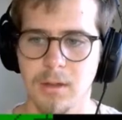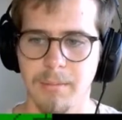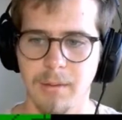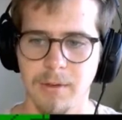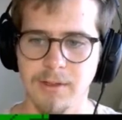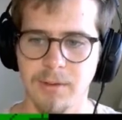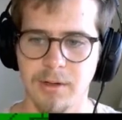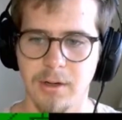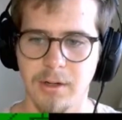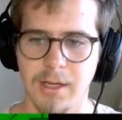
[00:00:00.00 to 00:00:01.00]
Man, what is with
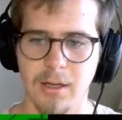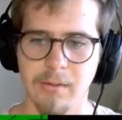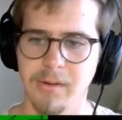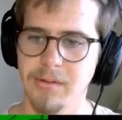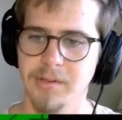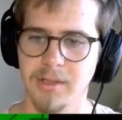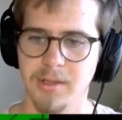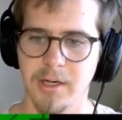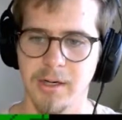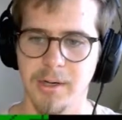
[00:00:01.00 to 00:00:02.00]
all the kangaroos in this
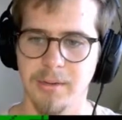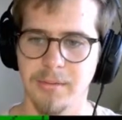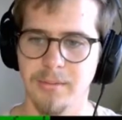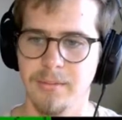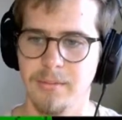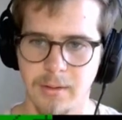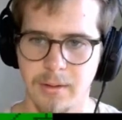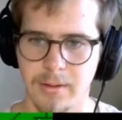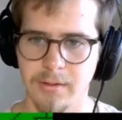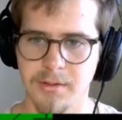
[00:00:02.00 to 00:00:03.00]
area?
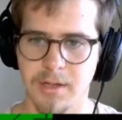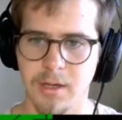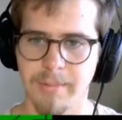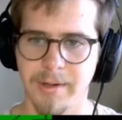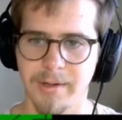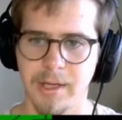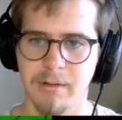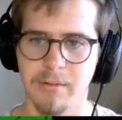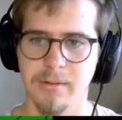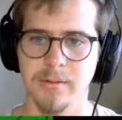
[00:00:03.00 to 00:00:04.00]
Like, they're all about the
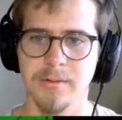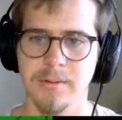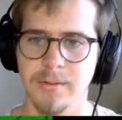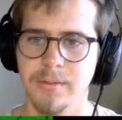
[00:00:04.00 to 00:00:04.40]
kangaroos.